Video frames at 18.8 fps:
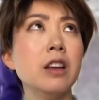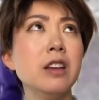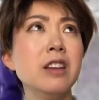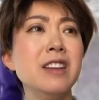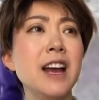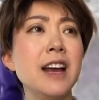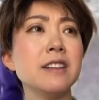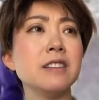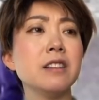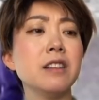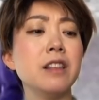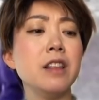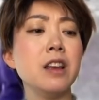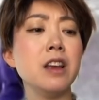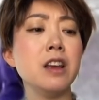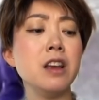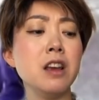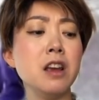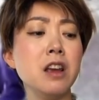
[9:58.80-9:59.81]
you? Yes,
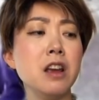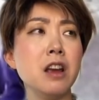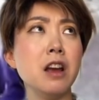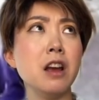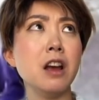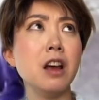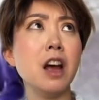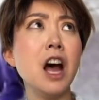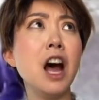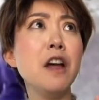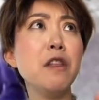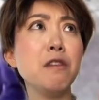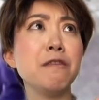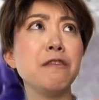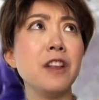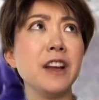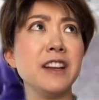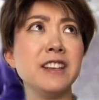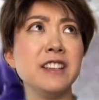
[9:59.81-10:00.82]
the
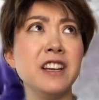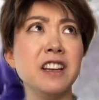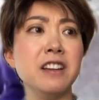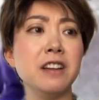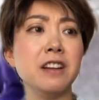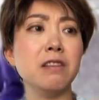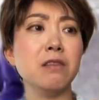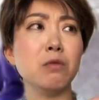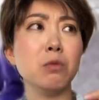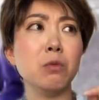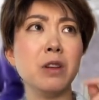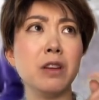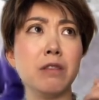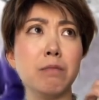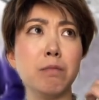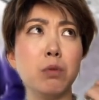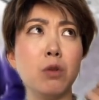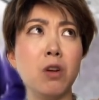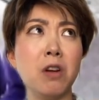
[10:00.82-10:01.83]
other flight attendant
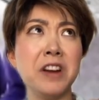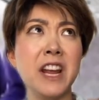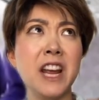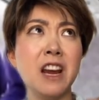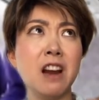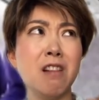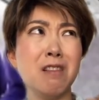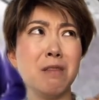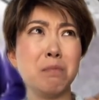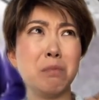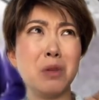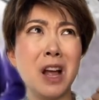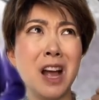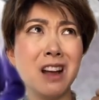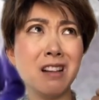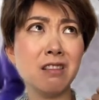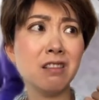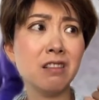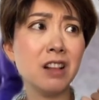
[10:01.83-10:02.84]
with blonde hair and
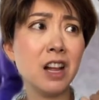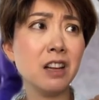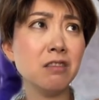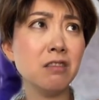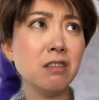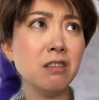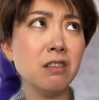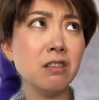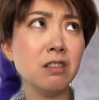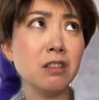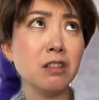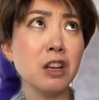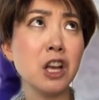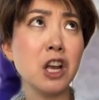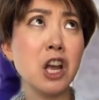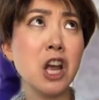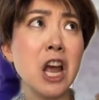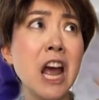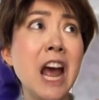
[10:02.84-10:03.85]
black glasses
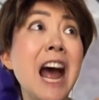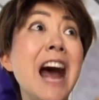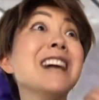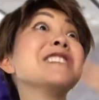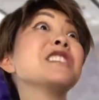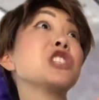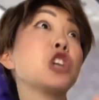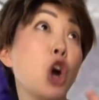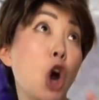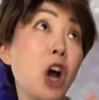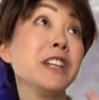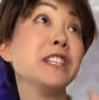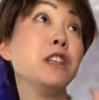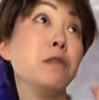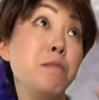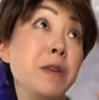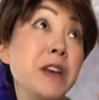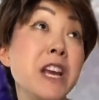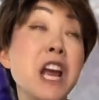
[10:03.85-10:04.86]
has got to